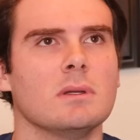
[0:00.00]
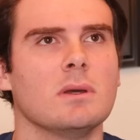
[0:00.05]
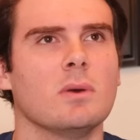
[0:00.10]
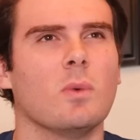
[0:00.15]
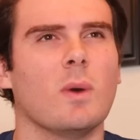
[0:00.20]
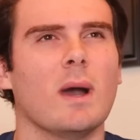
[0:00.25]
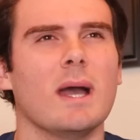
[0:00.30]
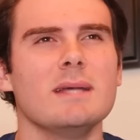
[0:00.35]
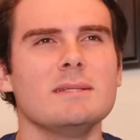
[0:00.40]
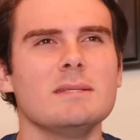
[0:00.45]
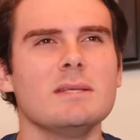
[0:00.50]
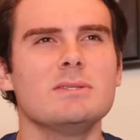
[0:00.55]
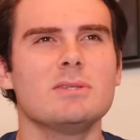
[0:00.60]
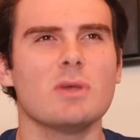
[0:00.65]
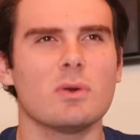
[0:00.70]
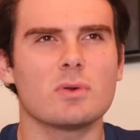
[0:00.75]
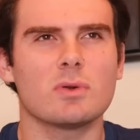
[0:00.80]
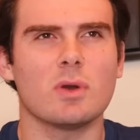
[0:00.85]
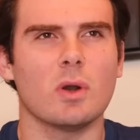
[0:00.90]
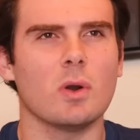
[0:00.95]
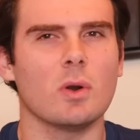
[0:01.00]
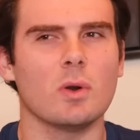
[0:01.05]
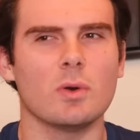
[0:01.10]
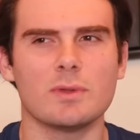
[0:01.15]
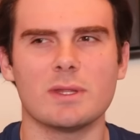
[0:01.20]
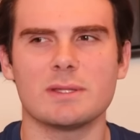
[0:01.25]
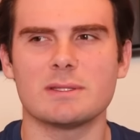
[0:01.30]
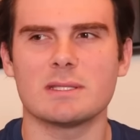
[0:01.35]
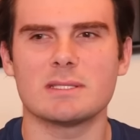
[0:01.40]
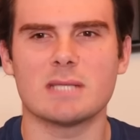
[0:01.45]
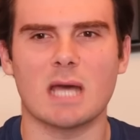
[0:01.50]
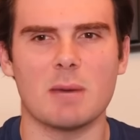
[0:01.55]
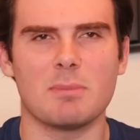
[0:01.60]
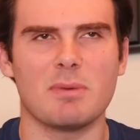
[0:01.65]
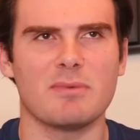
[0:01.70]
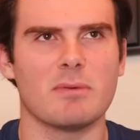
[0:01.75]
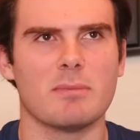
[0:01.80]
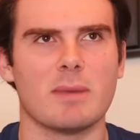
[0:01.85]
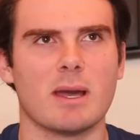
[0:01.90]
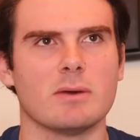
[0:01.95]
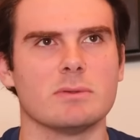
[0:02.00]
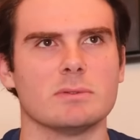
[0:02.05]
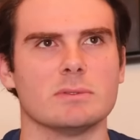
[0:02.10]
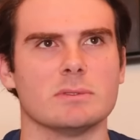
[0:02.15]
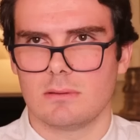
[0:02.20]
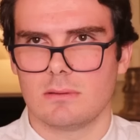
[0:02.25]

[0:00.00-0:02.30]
Why is it so cold at the top of a mountain?